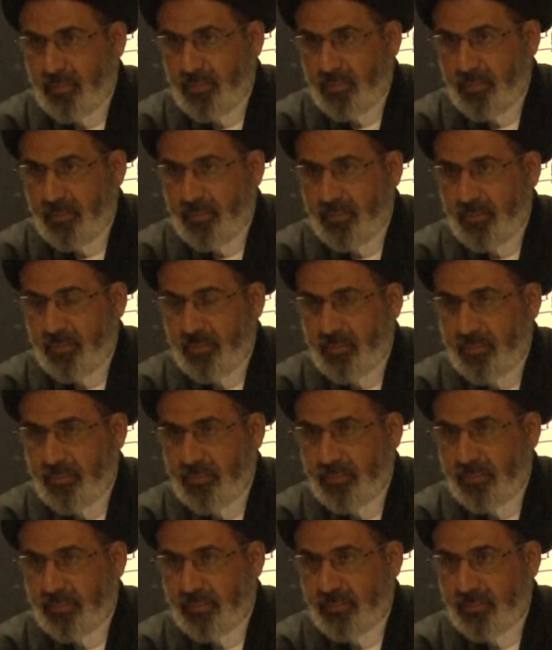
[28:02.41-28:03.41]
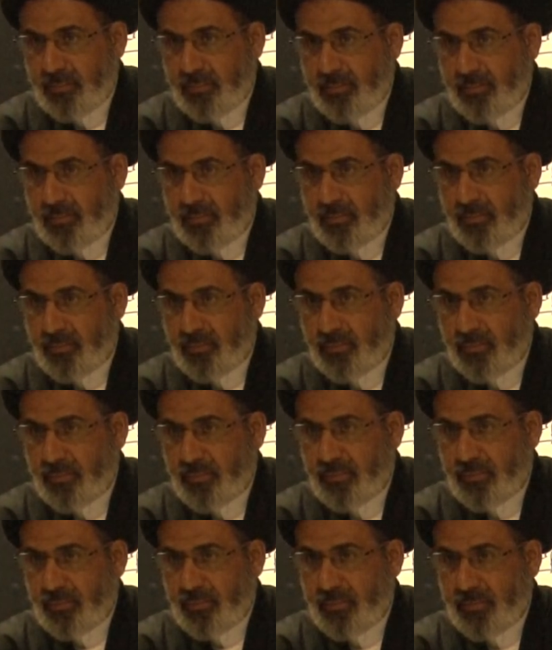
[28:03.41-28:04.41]
would I do
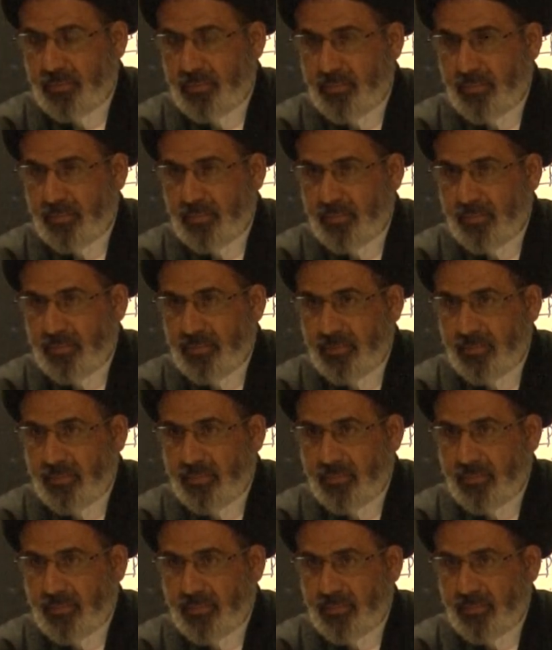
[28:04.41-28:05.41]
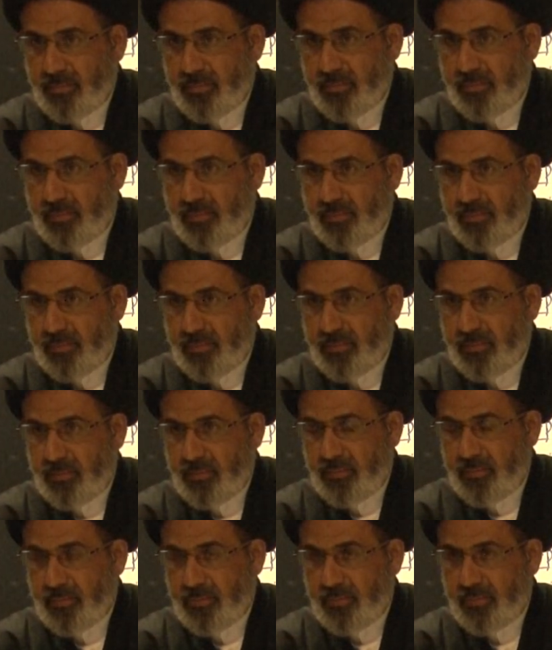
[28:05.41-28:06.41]
caution in
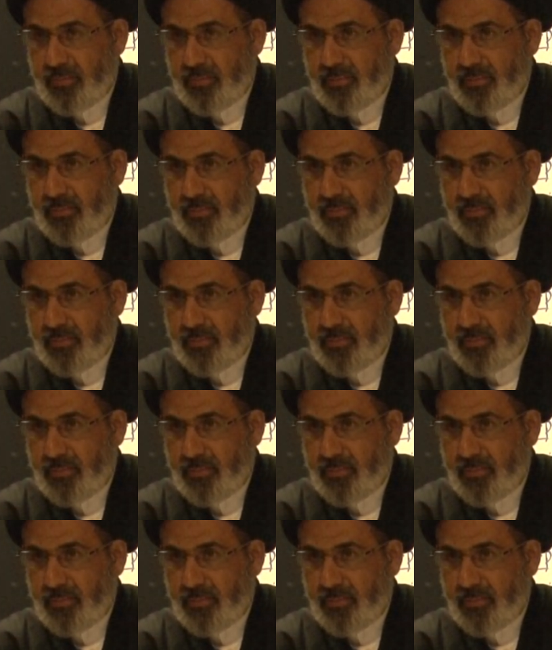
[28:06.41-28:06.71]
everything then?